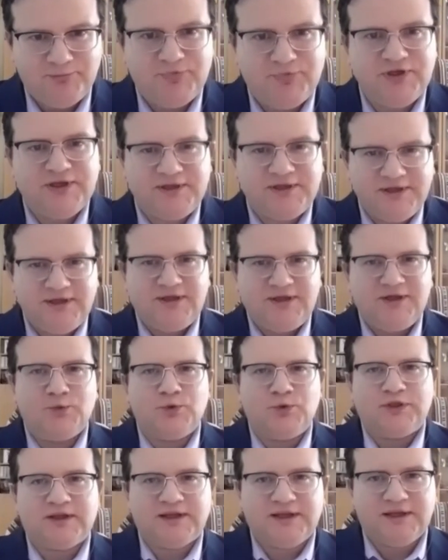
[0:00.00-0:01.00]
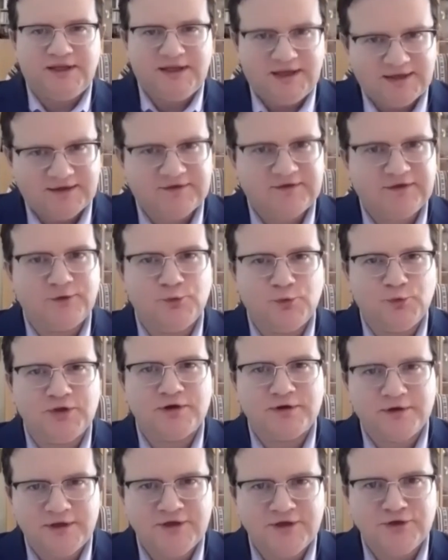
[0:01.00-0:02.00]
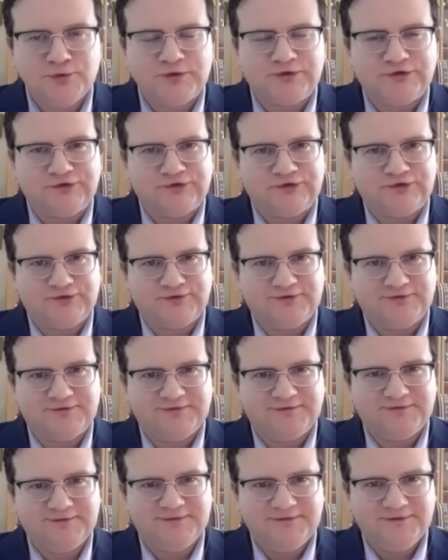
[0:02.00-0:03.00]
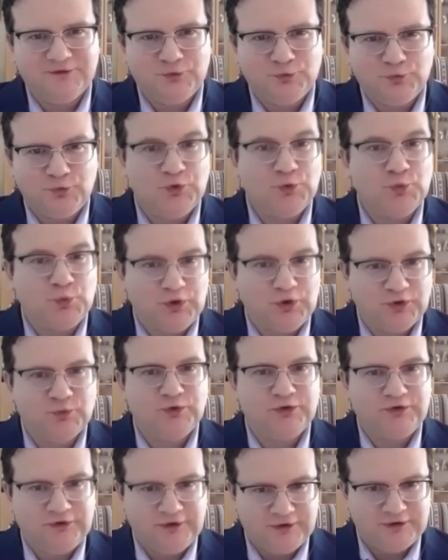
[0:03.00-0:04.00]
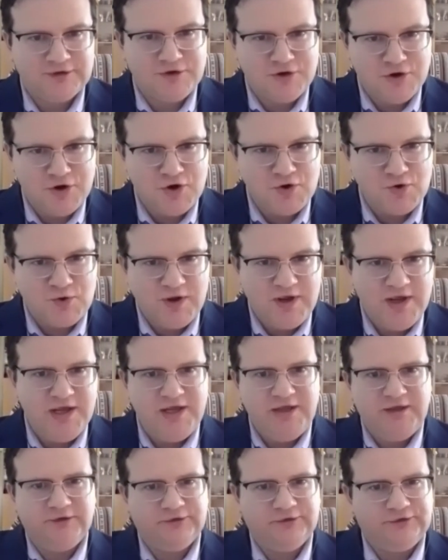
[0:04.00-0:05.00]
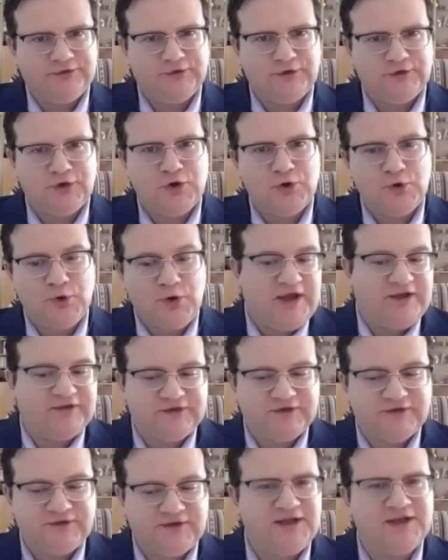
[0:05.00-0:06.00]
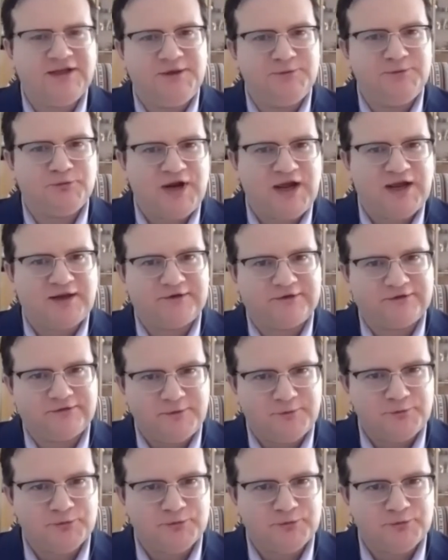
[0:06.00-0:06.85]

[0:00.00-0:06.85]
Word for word: beginning with connecting with our ignorance, with what we don't know. Mm-hmm. So, as a daily practice,